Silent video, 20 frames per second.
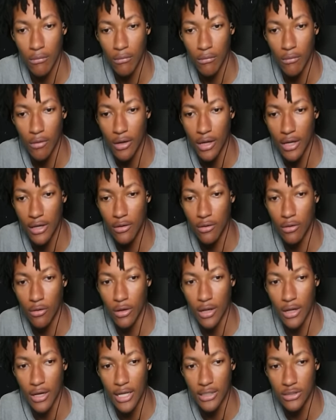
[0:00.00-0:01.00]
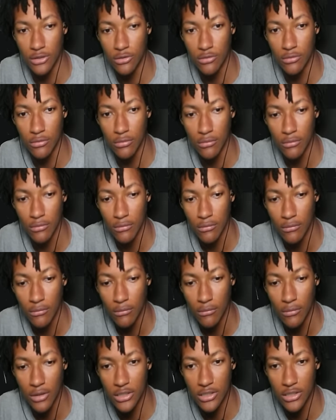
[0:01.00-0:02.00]
Okay, okay, that's new.
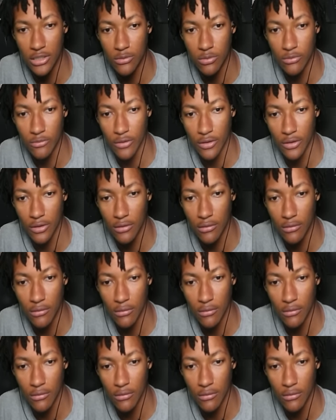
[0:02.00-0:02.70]
It's this one right here.